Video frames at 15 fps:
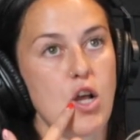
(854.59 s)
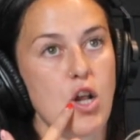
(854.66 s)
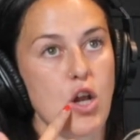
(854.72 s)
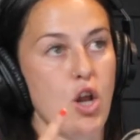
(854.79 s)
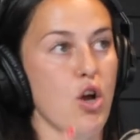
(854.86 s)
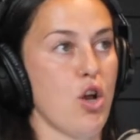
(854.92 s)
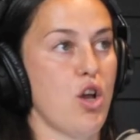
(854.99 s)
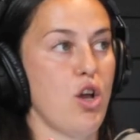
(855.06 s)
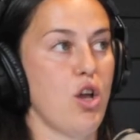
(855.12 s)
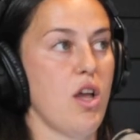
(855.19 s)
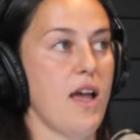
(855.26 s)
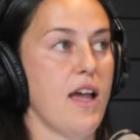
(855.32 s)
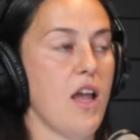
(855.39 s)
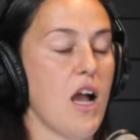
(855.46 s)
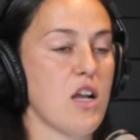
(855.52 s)
look,
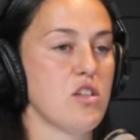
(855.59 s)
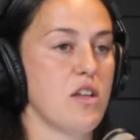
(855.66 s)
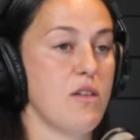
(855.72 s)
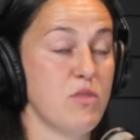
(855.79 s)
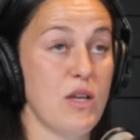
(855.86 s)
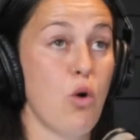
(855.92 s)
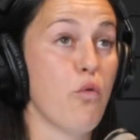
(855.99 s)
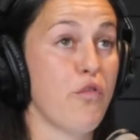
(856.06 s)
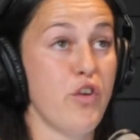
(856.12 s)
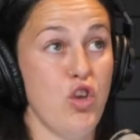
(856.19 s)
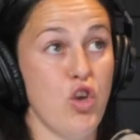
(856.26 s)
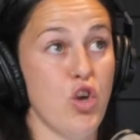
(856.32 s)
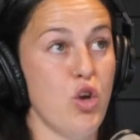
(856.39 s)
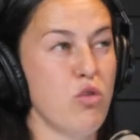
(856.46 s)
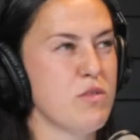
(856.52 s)
it was over a
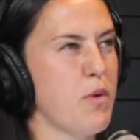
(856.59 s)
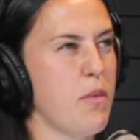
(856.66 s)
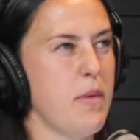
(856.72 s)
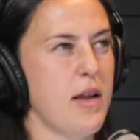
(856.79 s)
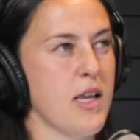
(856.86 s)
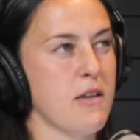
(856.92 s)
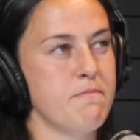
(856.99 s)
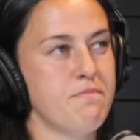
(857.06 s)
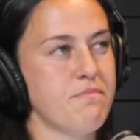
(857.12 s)
year, it was probably like